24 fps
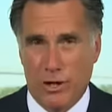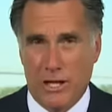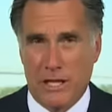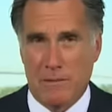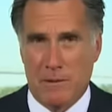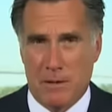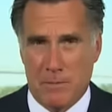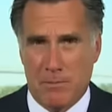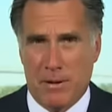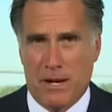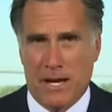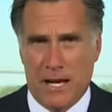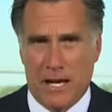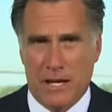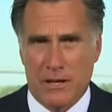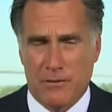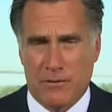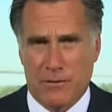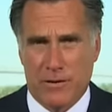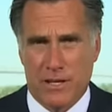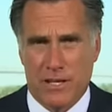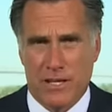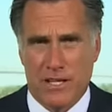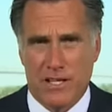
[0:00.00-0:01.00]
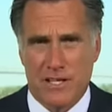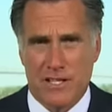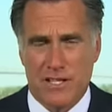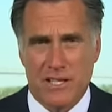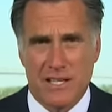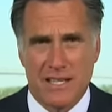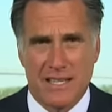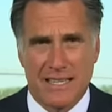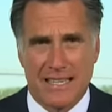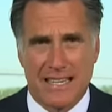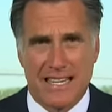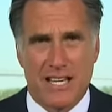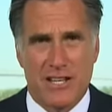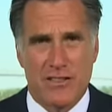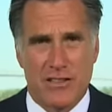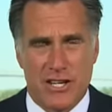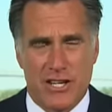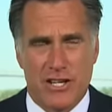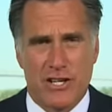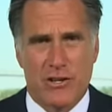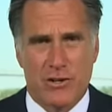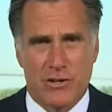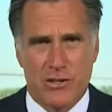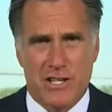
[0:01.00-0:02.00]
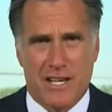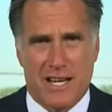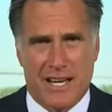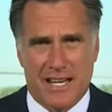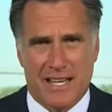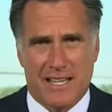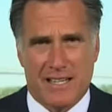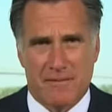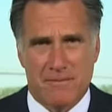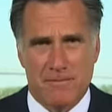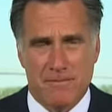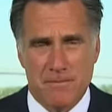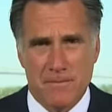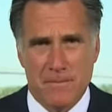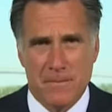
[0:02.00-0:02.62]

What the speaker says: going to be paying for this in the years ahead.